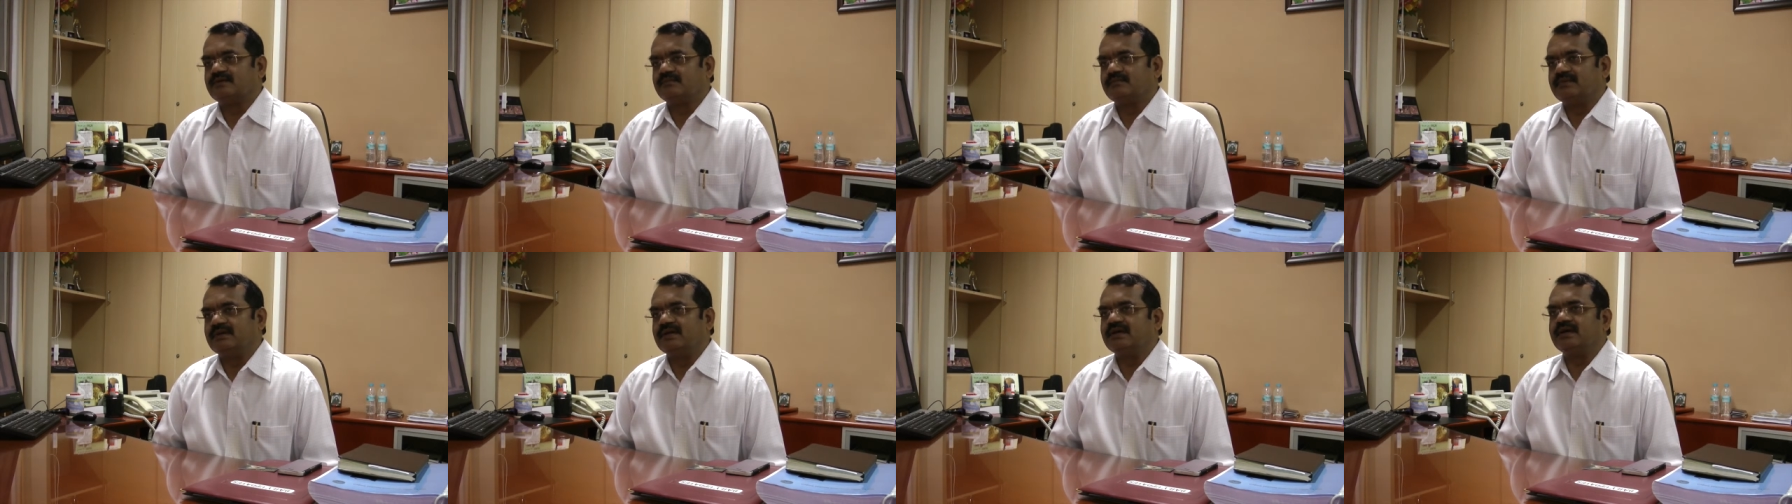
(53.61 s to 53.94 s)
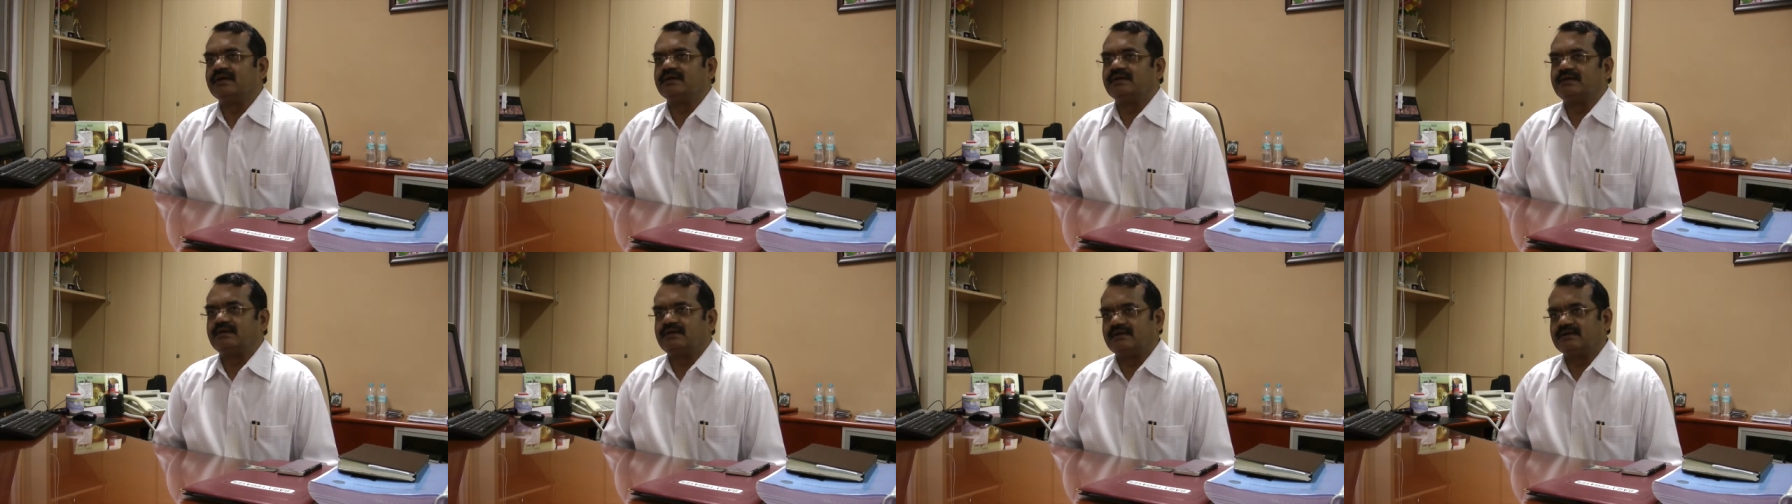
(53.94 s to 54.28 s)

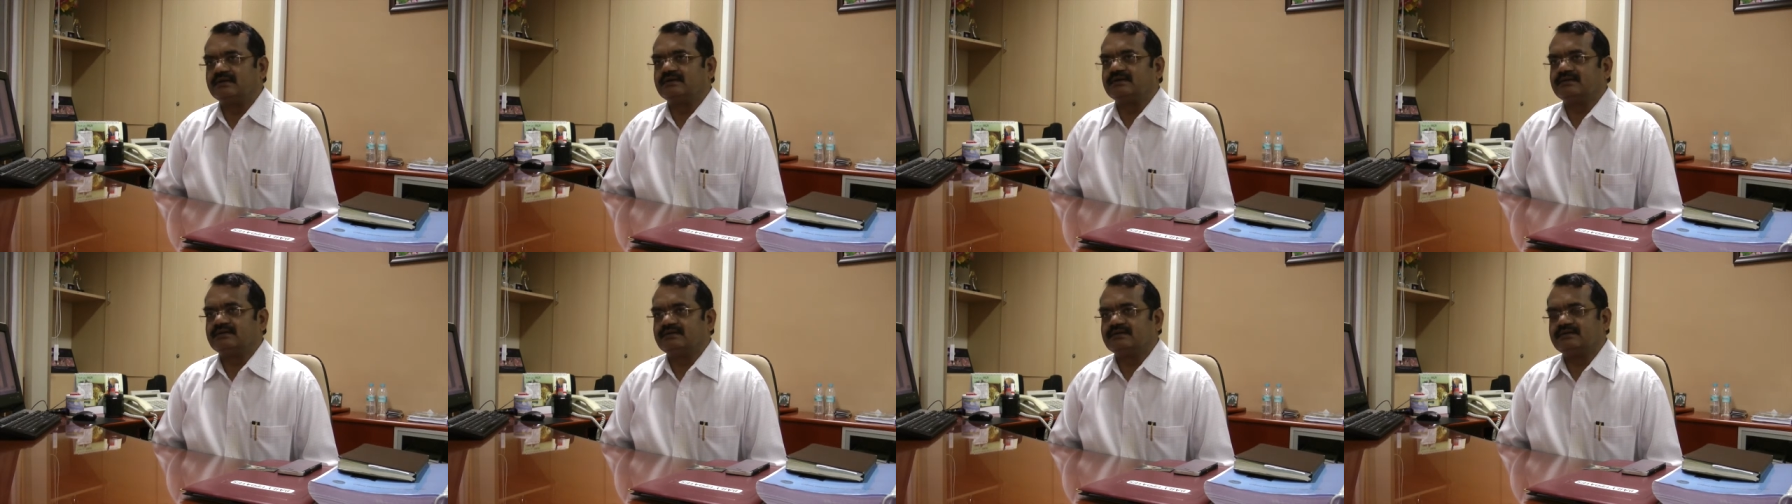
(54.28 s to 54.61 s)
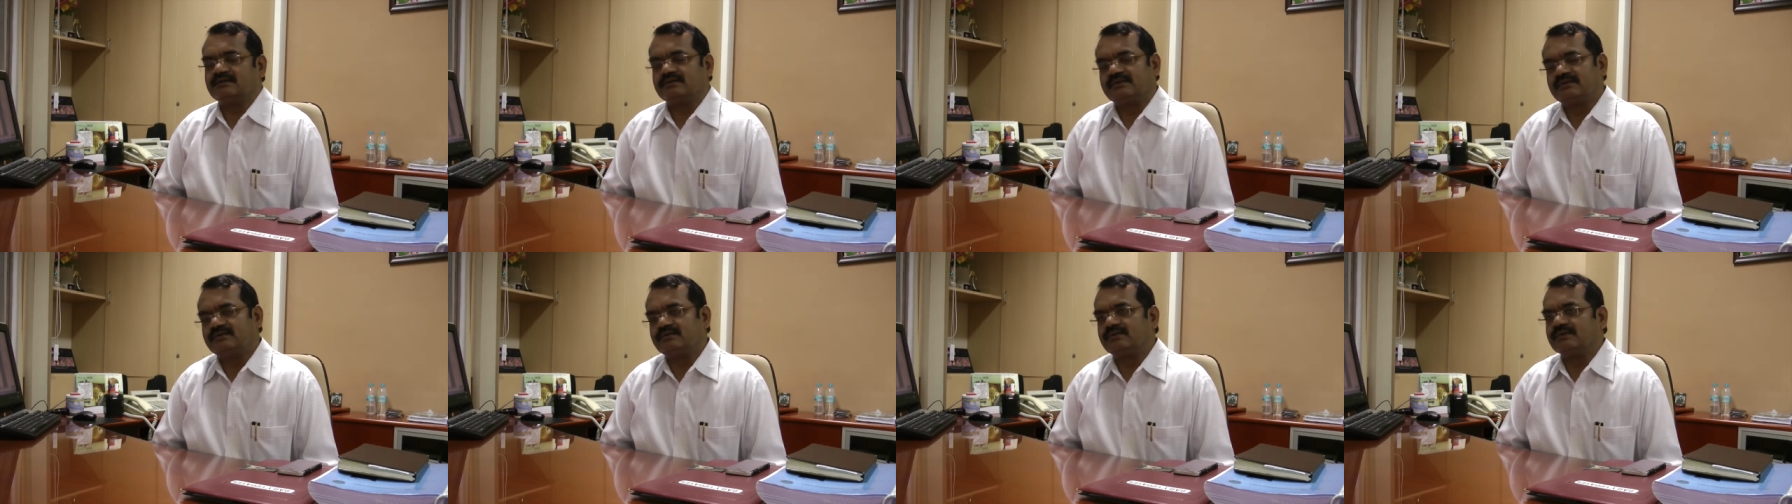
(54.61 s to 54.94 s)
beyond
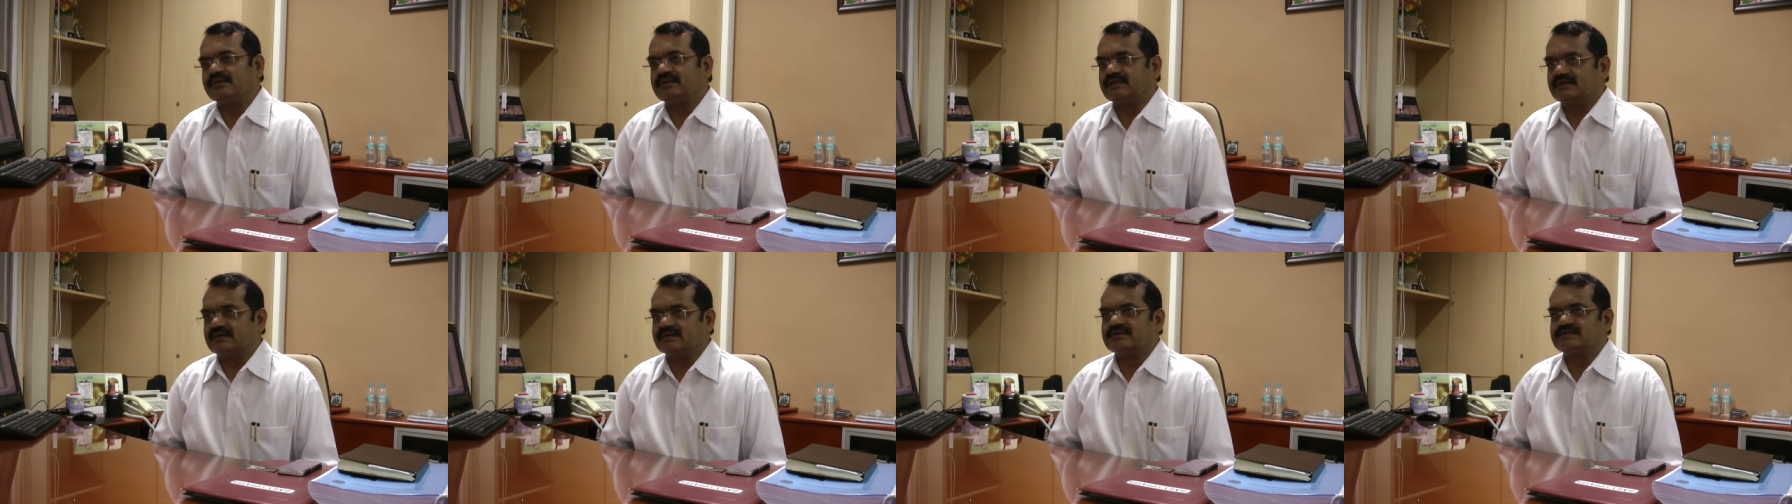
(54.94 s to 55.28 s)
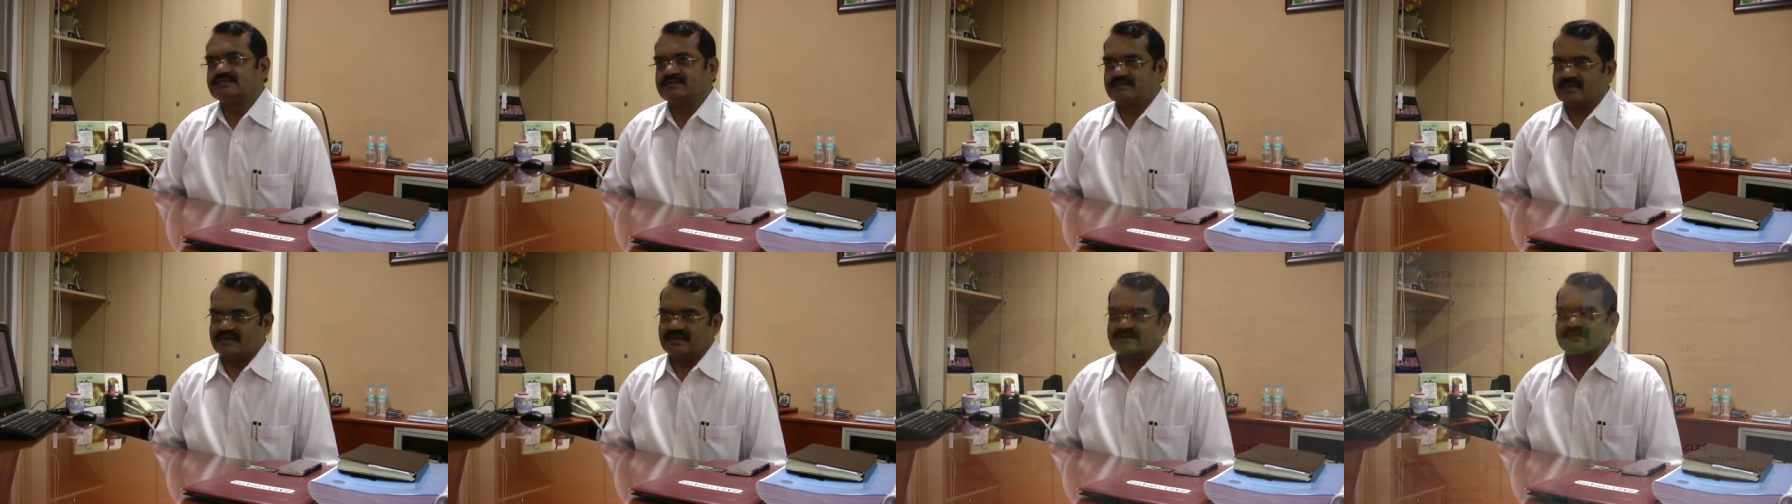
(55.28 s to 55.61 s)
into the
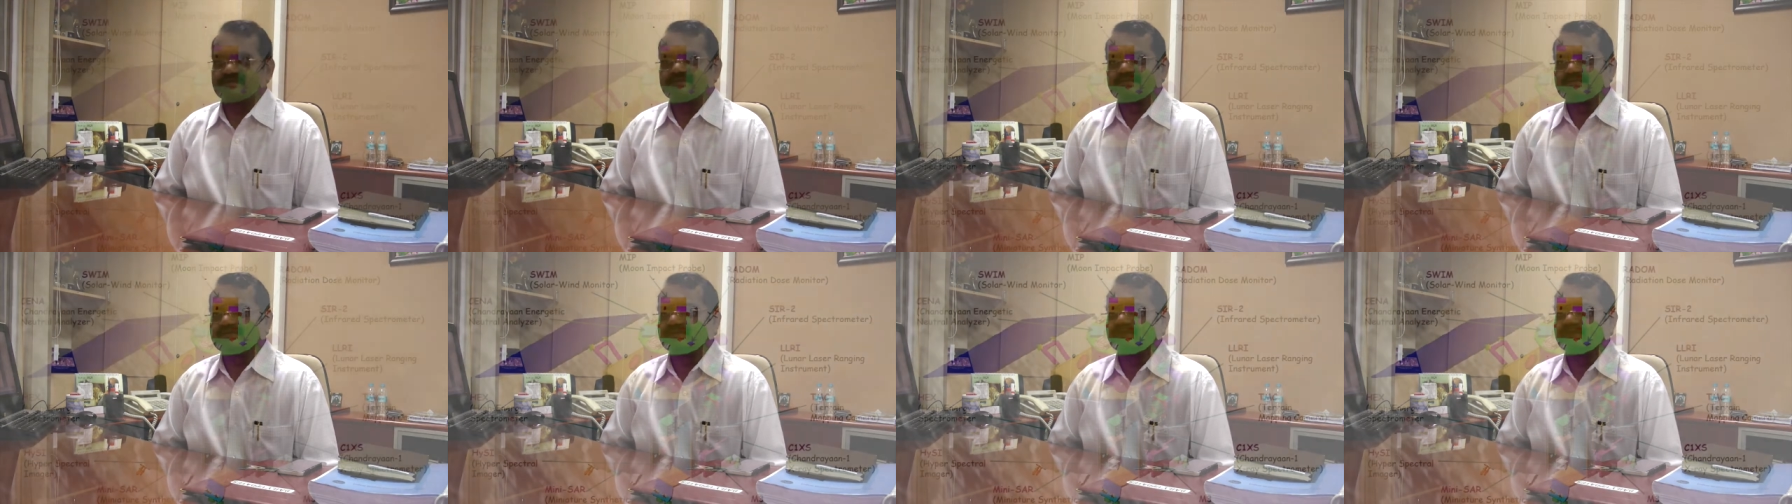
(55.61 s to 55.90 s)
space.